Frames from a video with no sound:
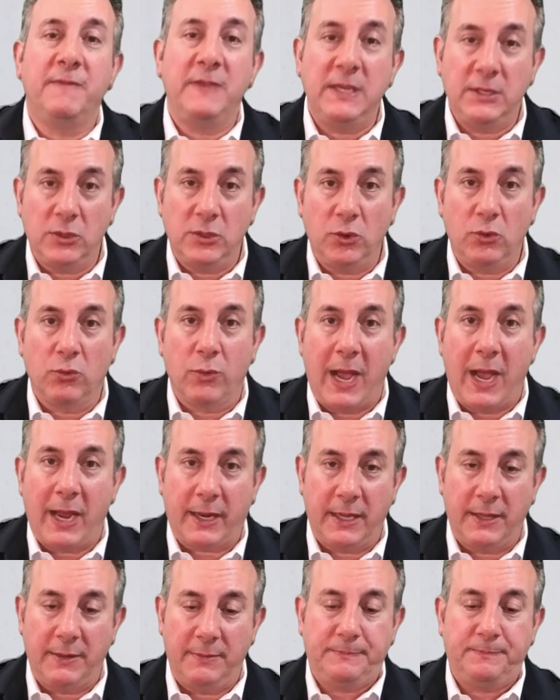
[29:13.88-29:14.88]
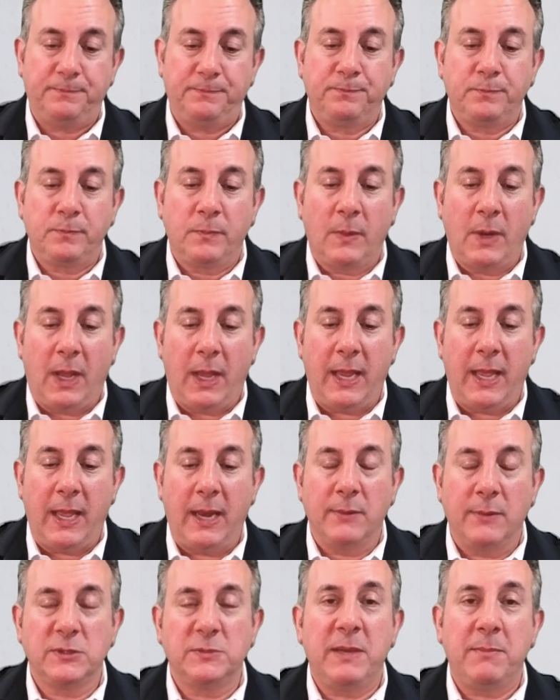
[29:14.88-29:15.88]
2 rocket, and it
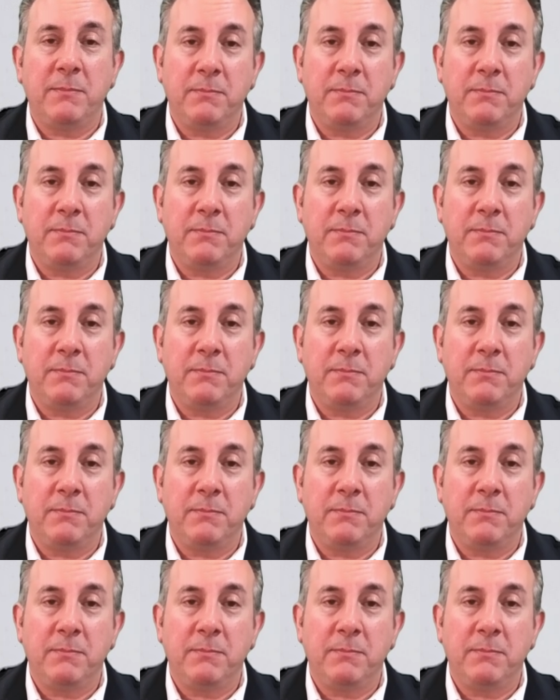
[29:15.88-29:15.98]
was being